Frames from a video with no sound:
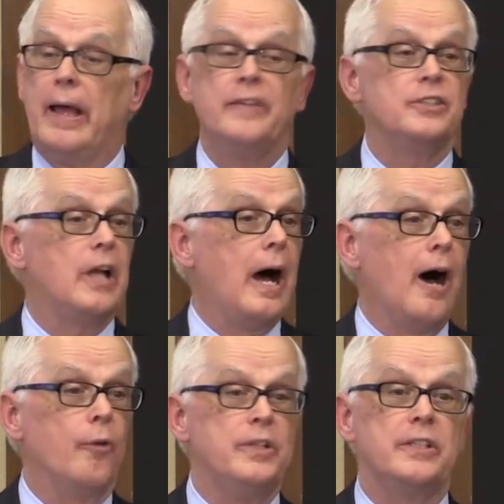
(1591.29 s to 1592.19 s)
as to
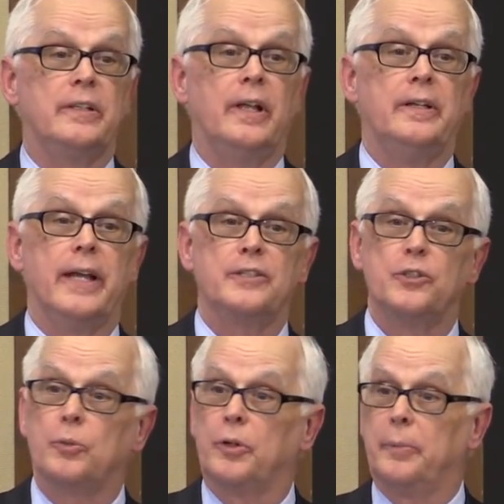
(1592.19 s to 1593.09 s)
how these
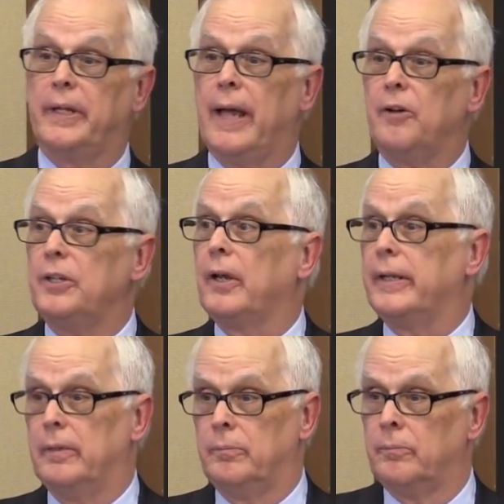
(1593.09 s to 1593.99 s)
indexes were to be
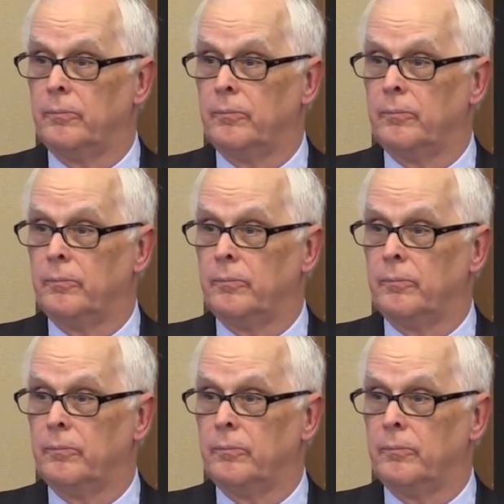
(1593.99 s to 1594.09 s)
calculated.